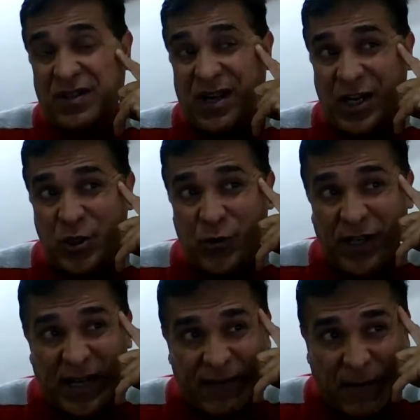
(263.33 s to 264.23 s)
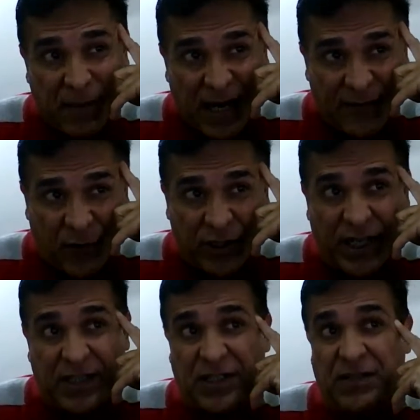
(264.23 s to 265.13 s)
I shouldn't have applied for
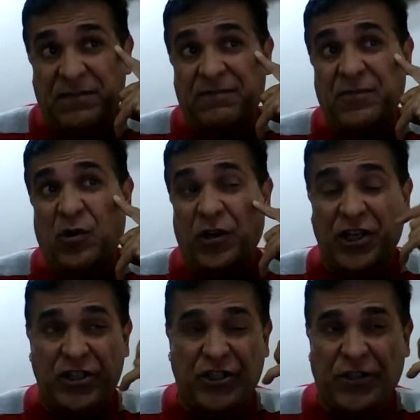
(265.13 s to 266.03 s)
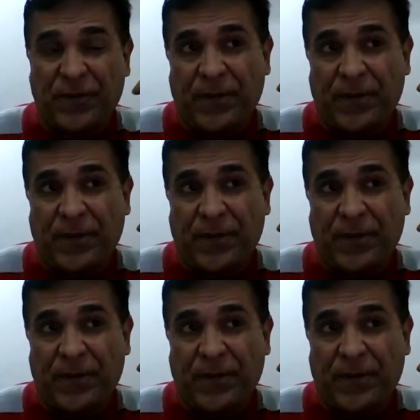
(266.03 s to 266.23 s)
that college.